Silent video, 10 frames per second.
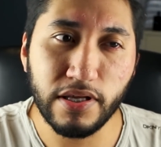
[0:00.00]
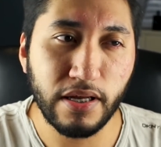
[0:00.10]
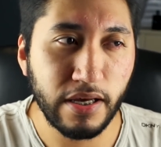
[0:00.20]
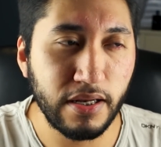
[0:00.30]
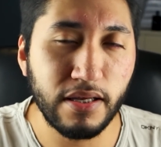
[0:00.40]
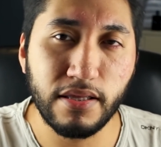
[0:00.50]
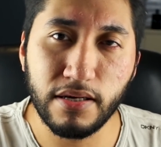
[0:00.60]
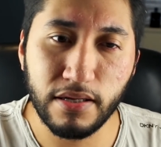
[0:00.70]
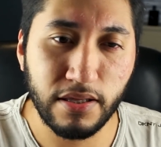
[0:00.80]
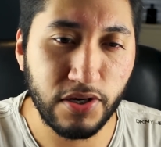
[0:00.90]
and then he did
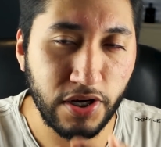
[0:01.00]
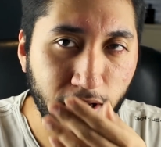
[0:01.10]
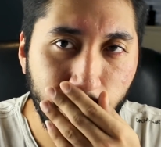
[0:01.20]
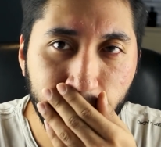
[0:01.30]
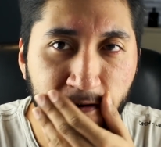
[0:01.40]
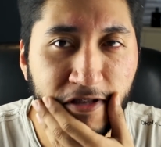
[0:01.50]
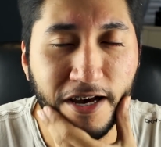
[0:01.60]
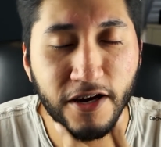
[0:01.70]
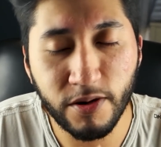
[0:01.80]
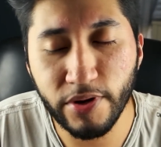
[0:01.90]
the change,
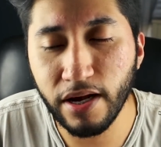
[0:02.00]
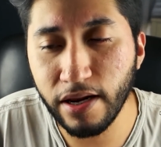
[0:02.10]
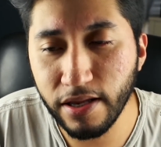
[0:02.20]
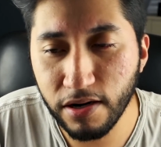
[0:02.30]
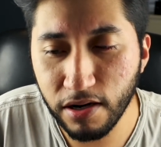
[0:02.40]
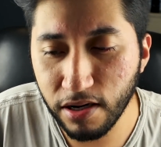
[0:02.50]
that could have been cleaner,